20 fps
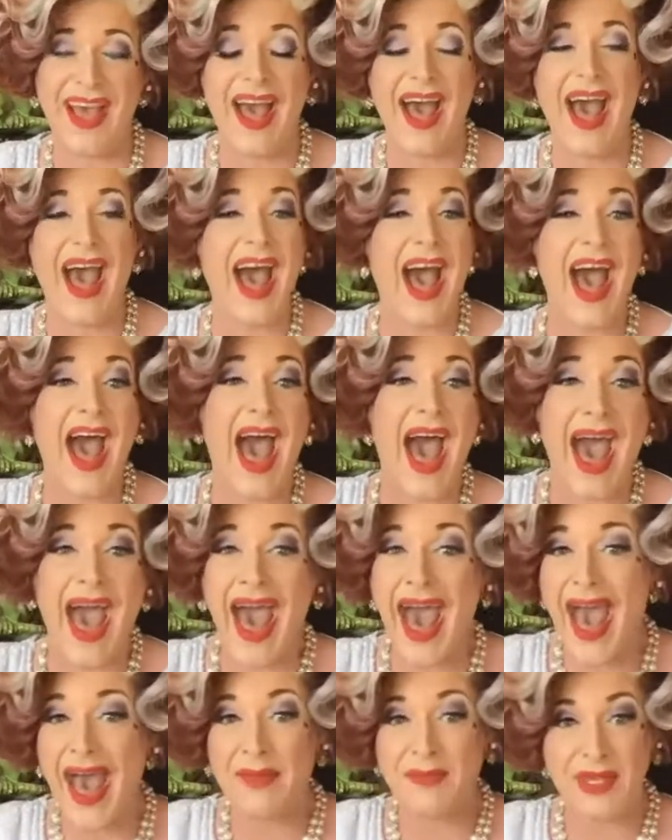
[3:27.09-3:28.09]

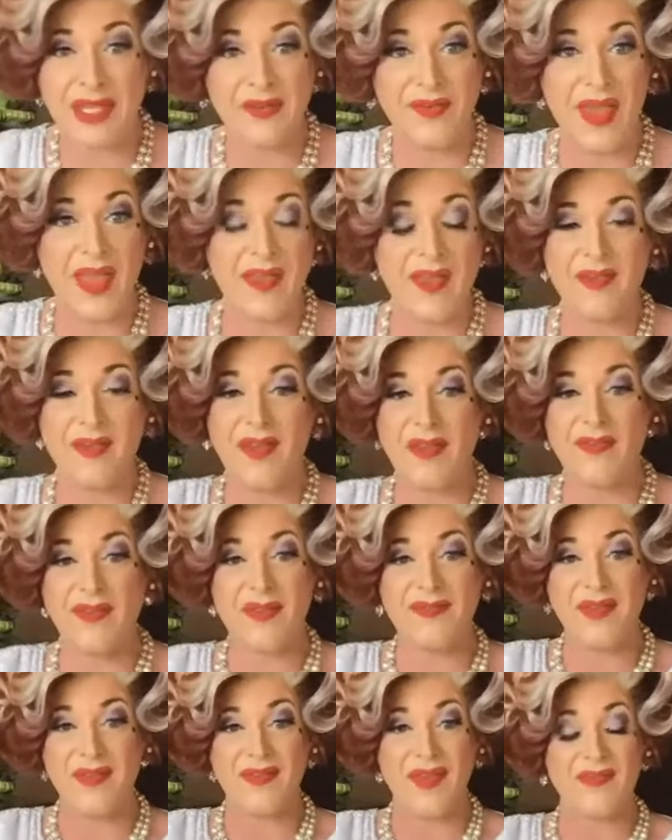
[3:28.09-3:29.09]
I mean,
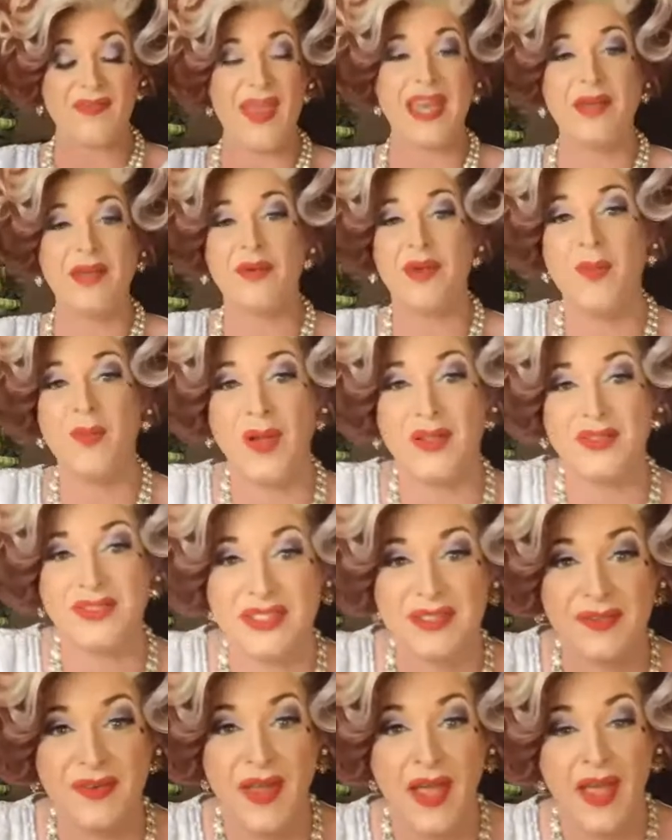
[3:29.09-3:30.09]
if anyone
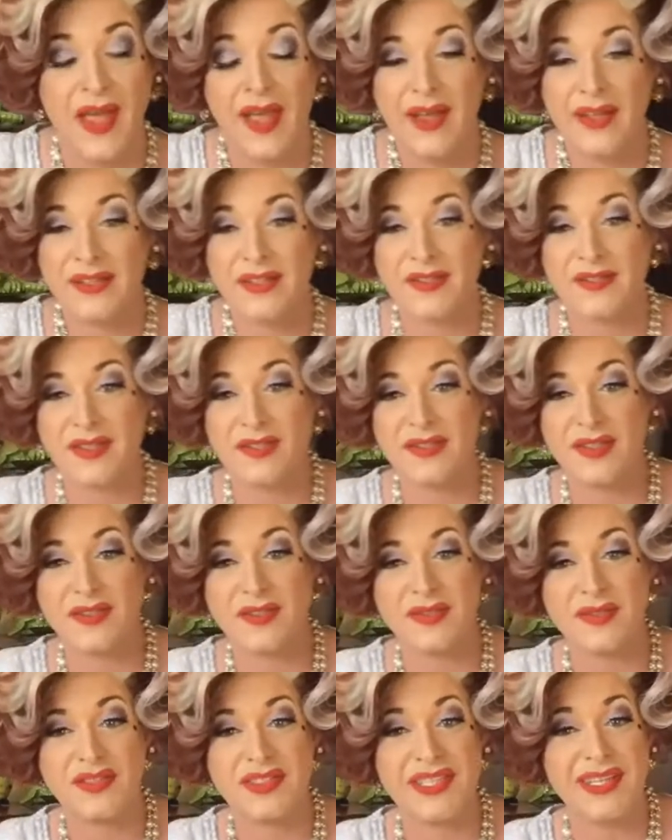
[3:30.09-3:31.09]
wants to
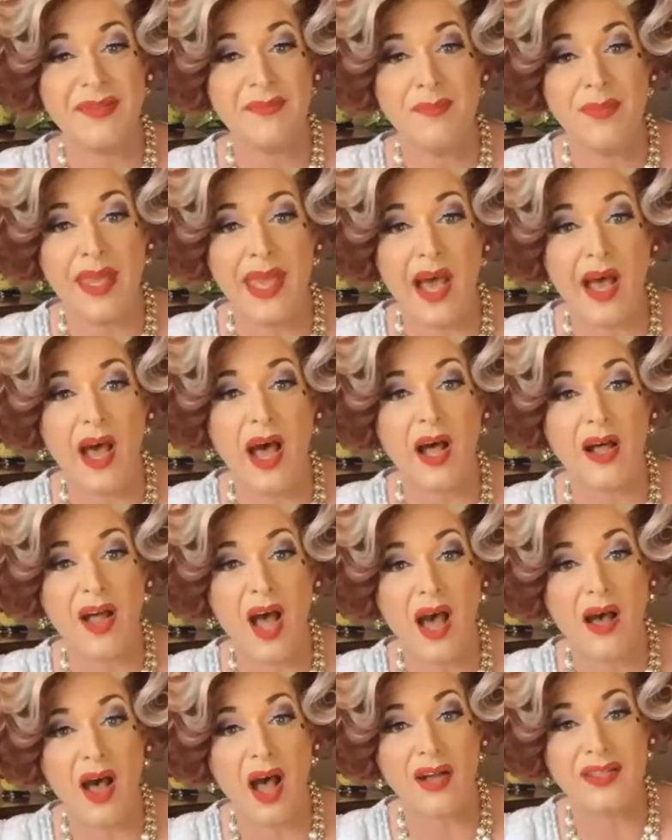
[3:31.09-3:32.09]
tip me,
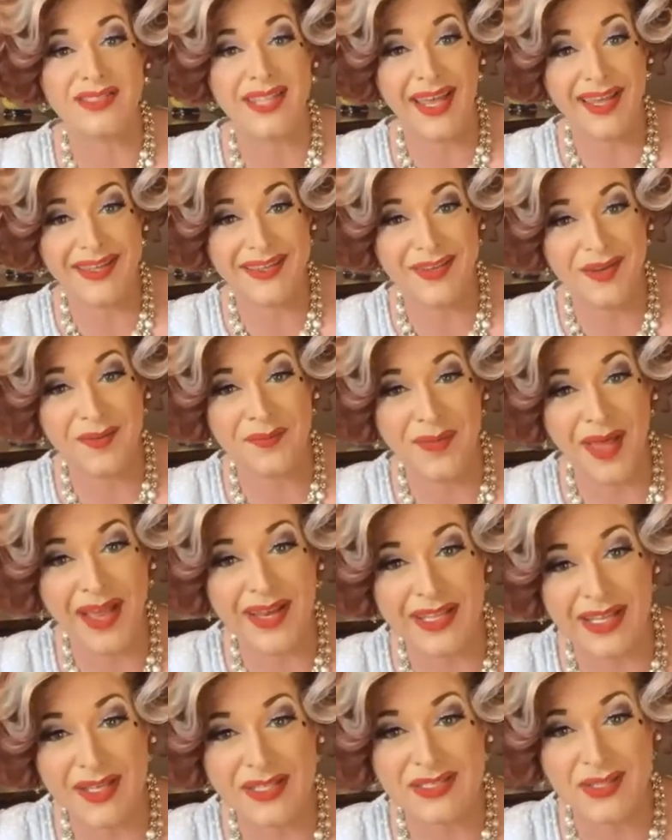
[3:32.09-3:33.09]
I'll take your
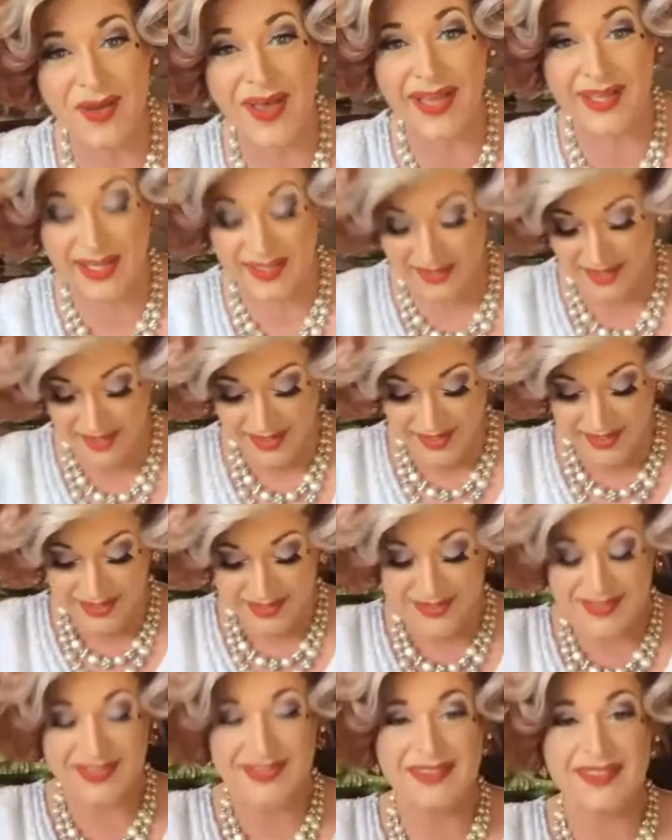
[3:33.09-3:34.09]
money so I can
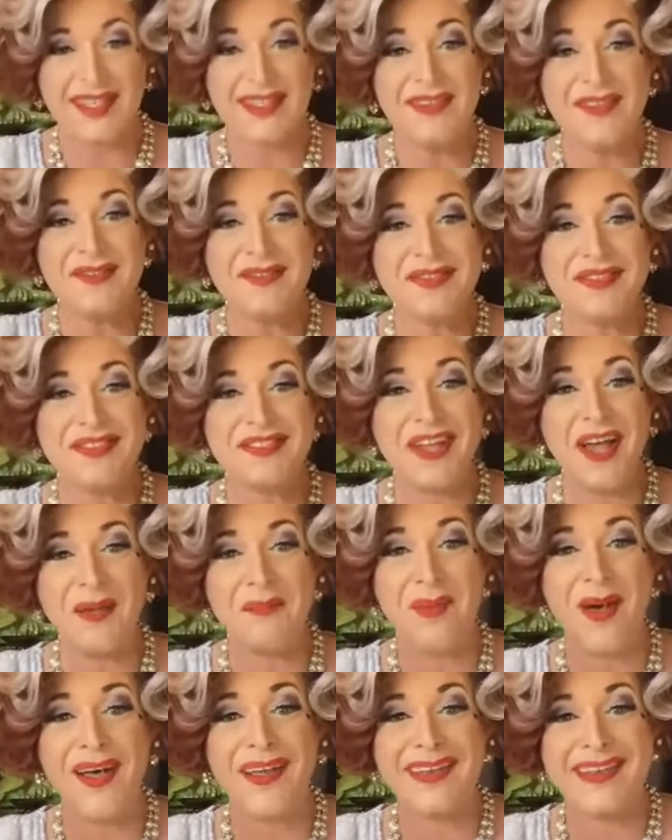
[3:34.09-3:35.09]
continue to
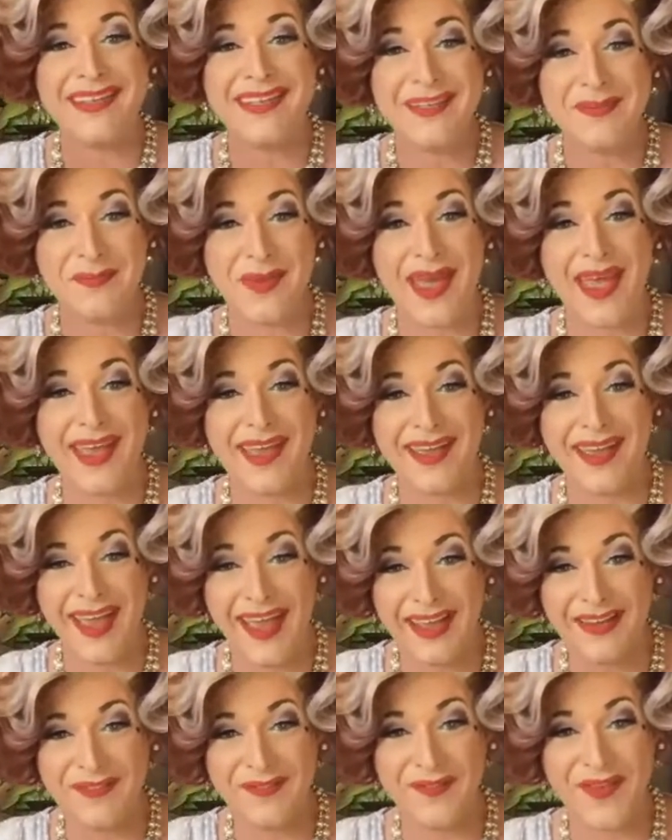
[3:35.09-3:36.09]
shop on eBay
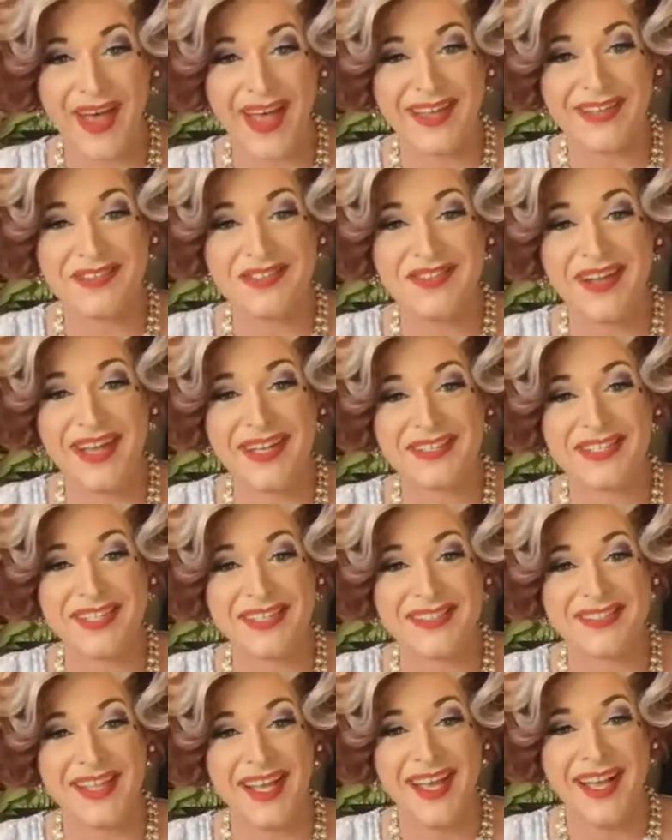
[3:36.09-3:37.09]
and find
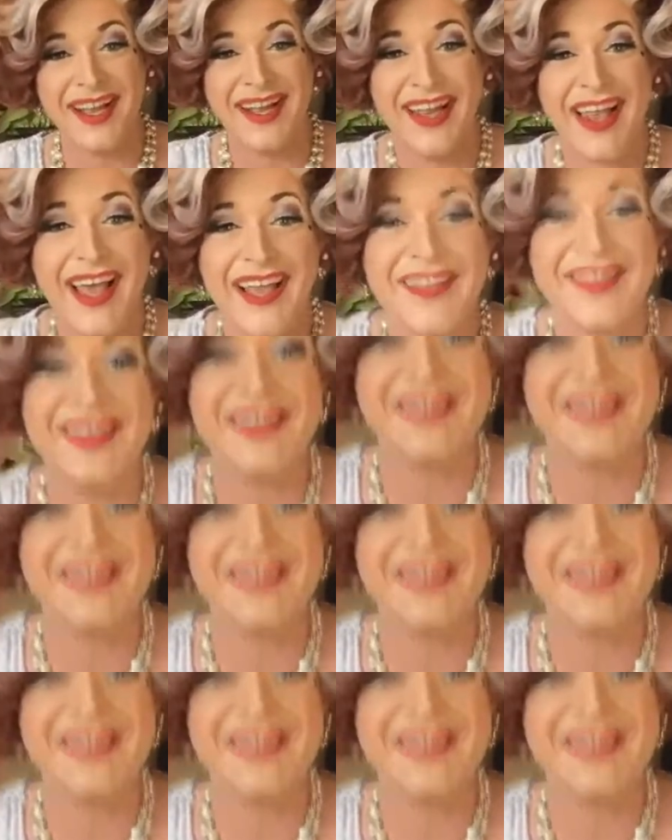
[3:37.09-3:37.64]
treasures like